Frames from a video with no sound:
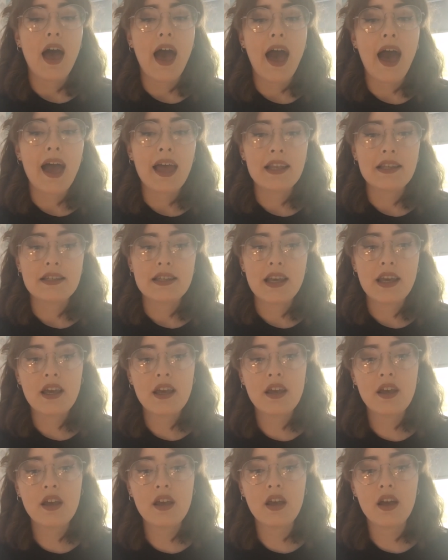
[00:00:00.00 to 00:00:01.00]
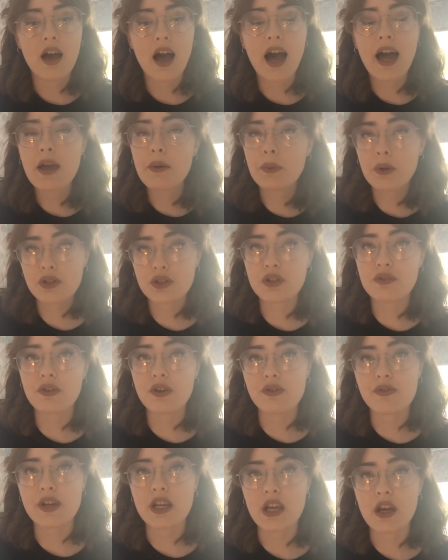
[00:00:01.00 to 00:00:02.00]
And I watched a
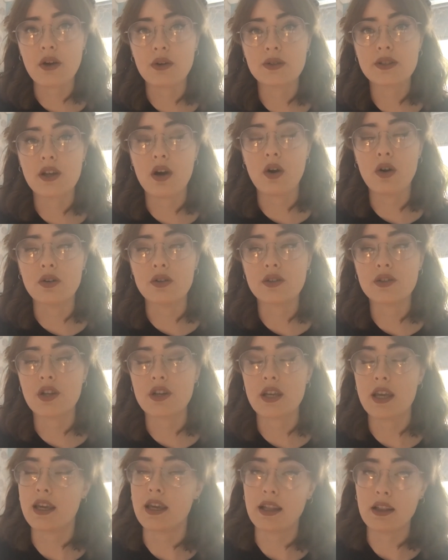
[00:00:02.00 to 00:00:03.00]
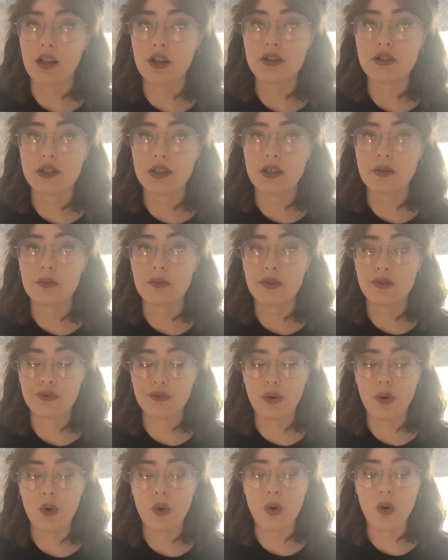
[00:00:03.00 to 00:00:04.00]
few videos on studying in London
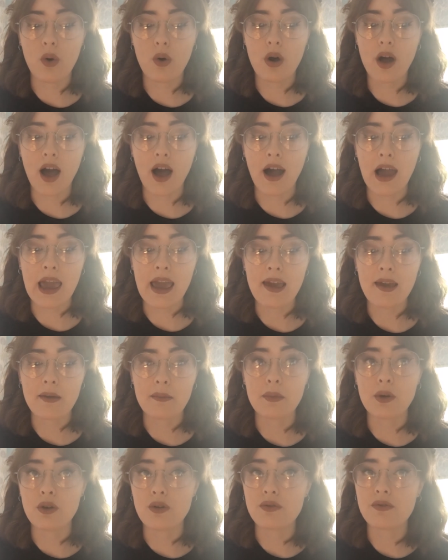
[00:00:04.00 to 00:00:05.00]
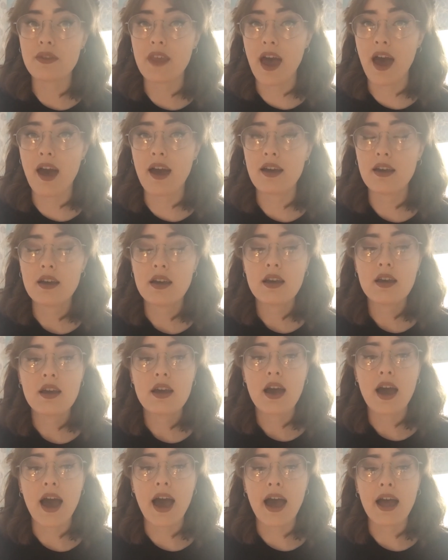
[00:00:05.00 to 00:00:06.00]
before I moved there,
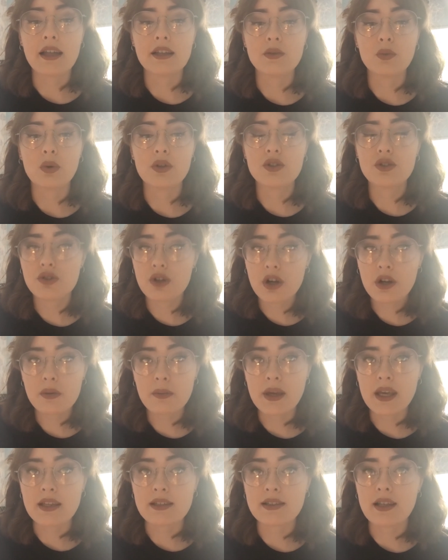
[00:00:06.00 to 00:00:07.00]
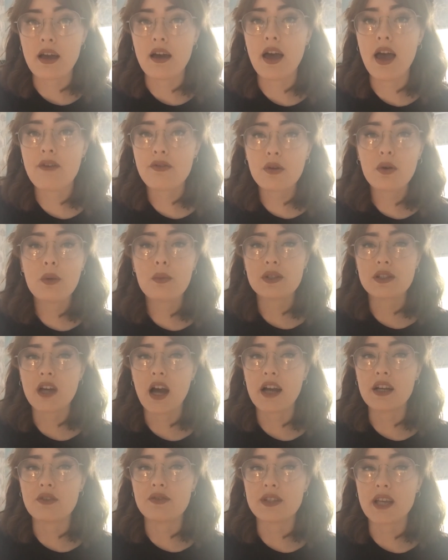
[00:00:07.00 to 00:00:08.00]
and what struck me is that everyone was
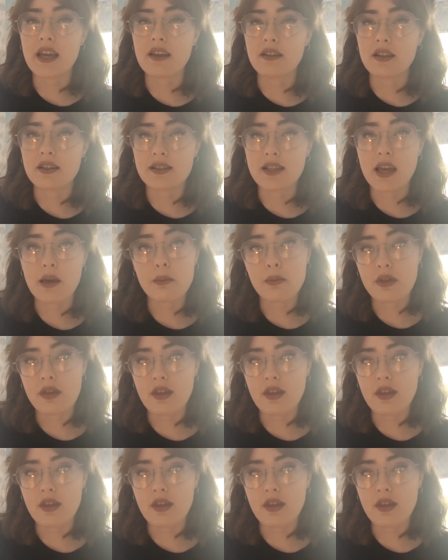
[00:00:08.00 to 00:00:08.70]
kind of saying the same